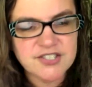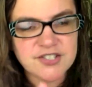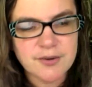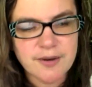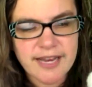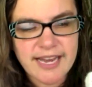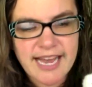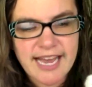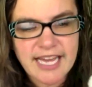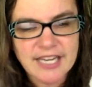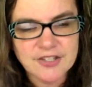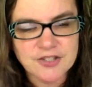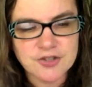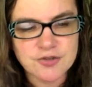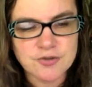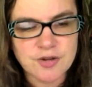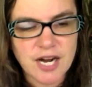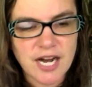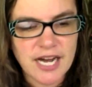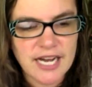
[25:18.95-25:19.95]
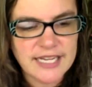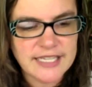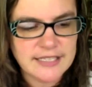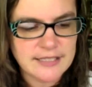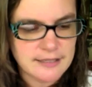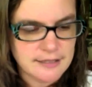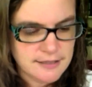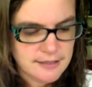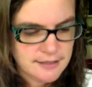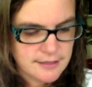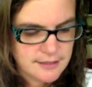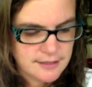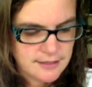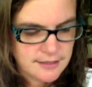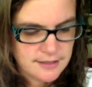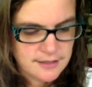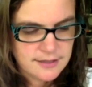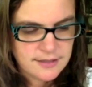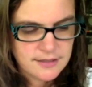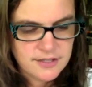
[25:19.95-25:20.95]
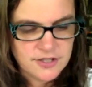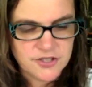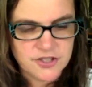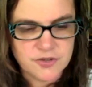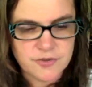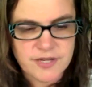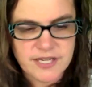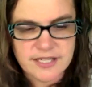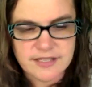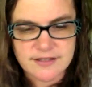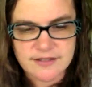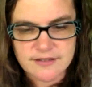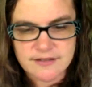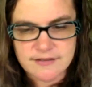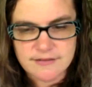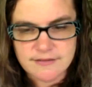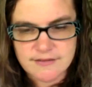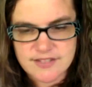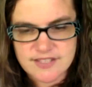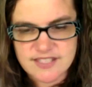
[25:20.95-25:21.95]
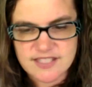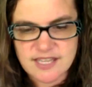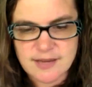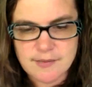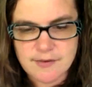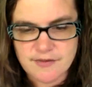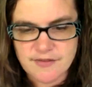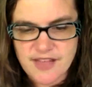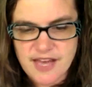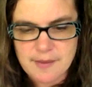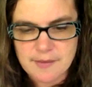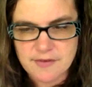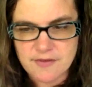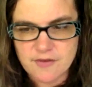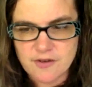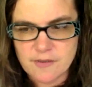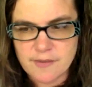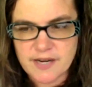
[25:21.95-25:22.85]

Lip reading: So I had tried doing some of that before,